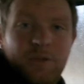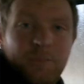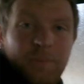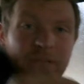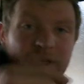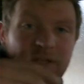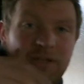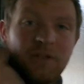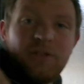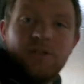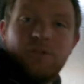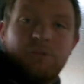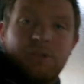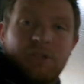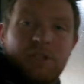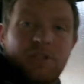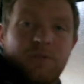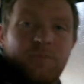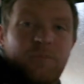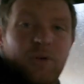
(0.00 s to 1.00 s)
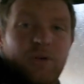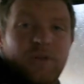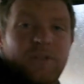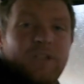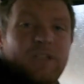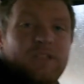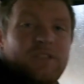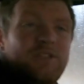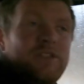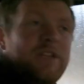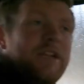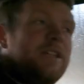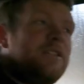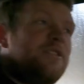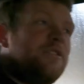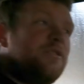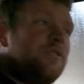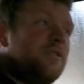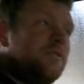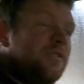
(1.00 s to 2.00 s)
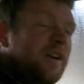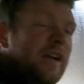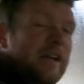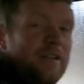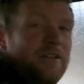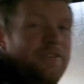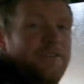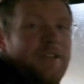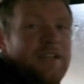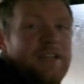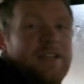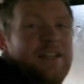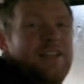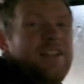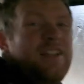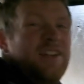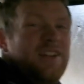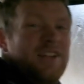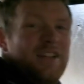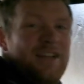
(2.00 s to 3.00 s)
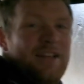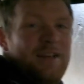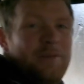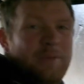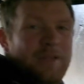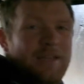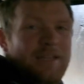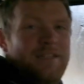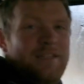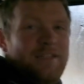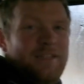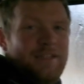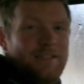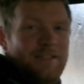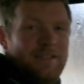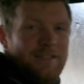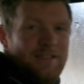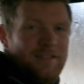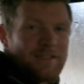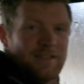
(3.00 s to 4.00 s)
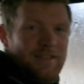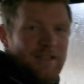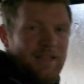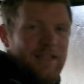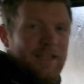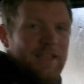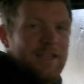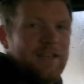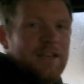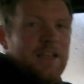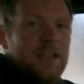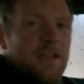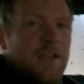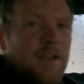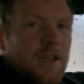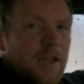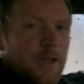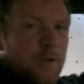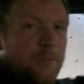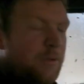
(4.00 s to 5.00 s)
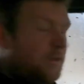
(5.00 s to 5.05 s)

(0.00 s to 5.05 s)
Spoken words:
the PTO switch is broken in this tractor, so Father Phil, a little bit sticky in, and